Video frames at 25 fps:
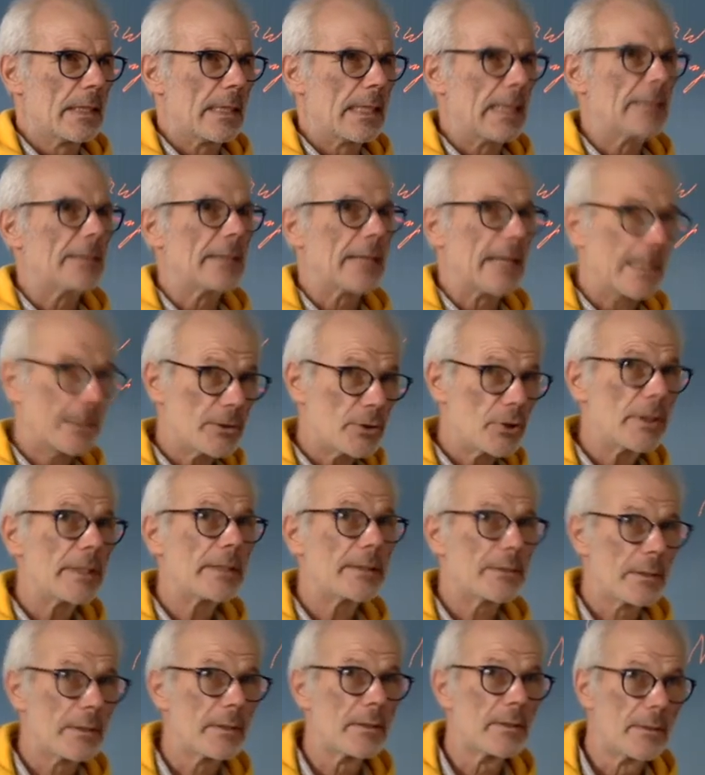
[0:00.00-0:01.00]
And
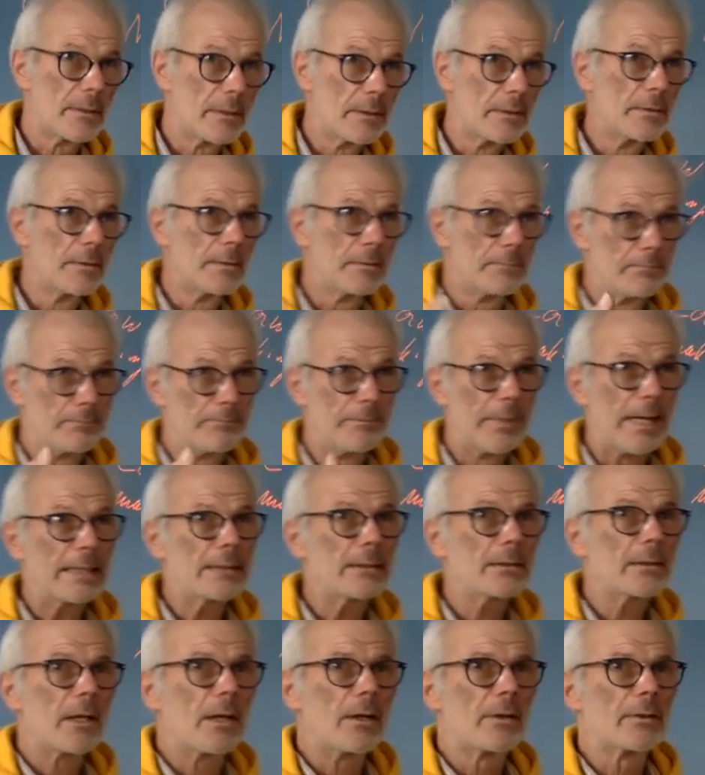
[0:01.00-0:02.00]
actually, the
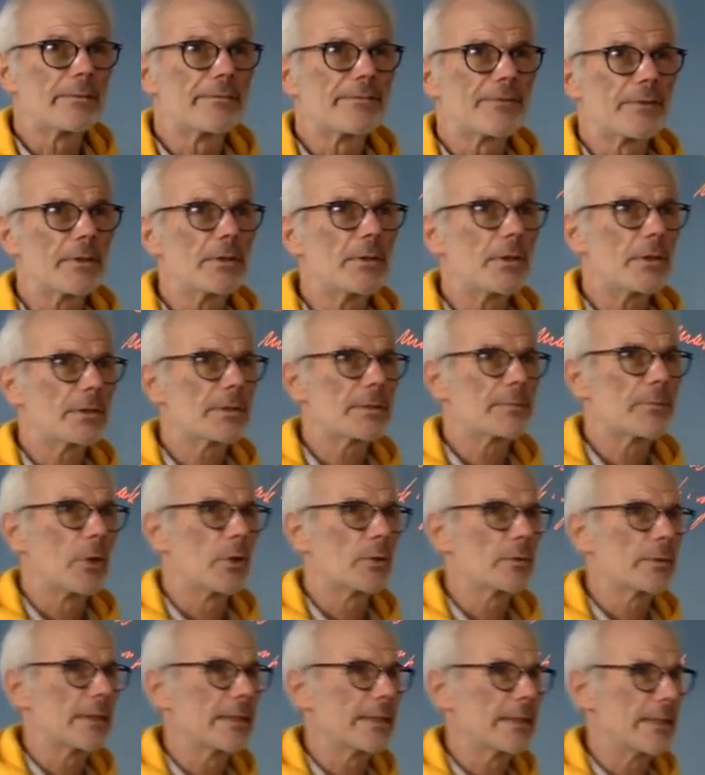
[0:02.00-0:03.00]
background for not
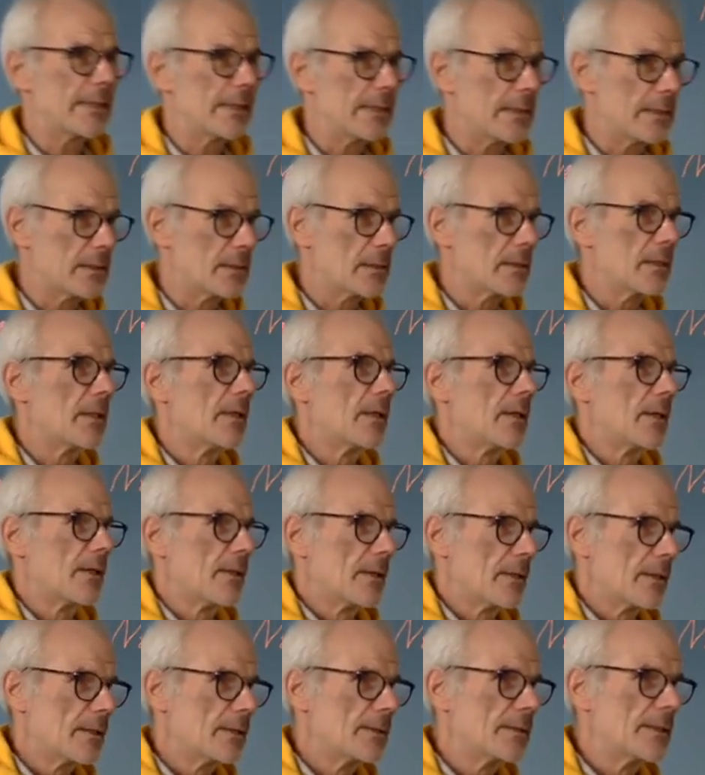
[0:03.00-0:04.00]
smoking is
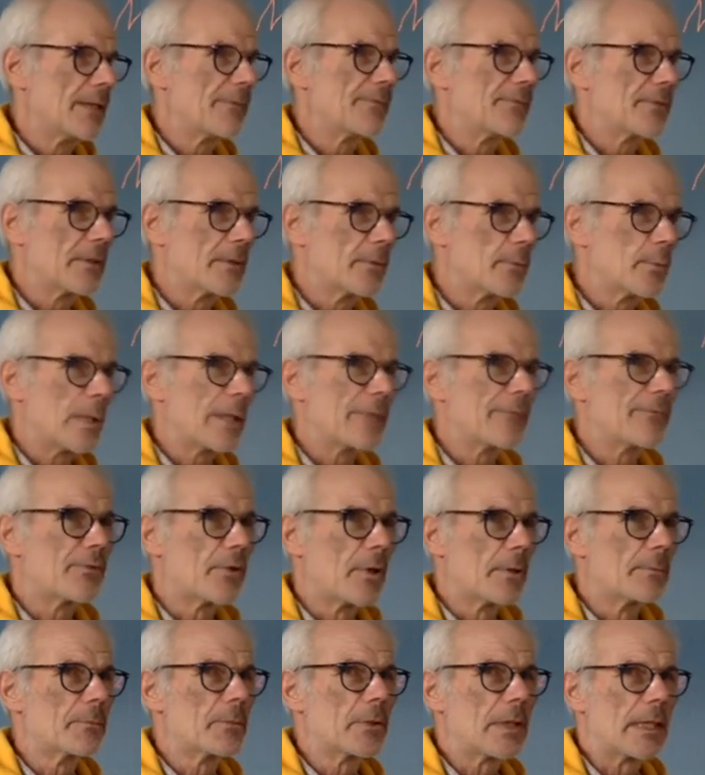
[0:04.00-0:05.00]
a different one
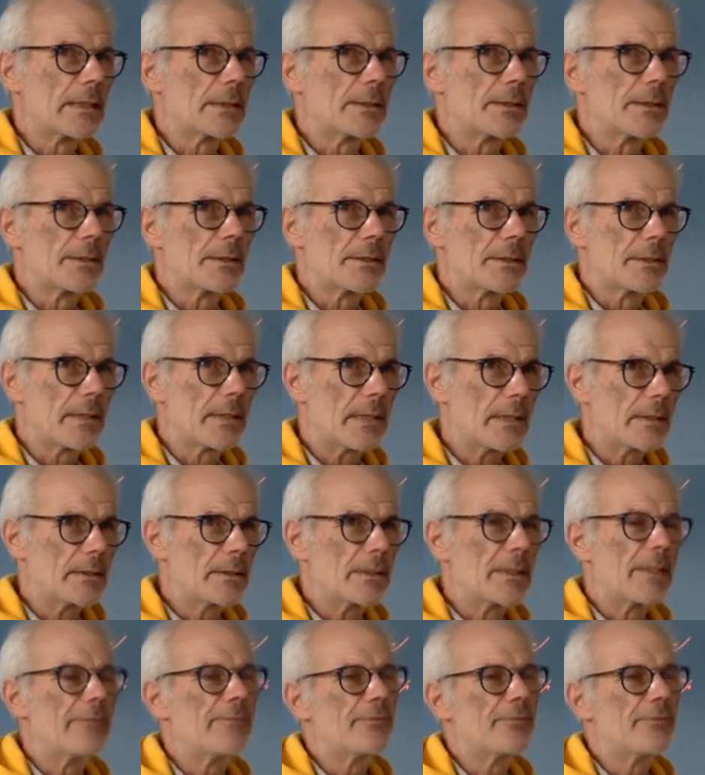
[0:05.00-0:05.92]
from country to country.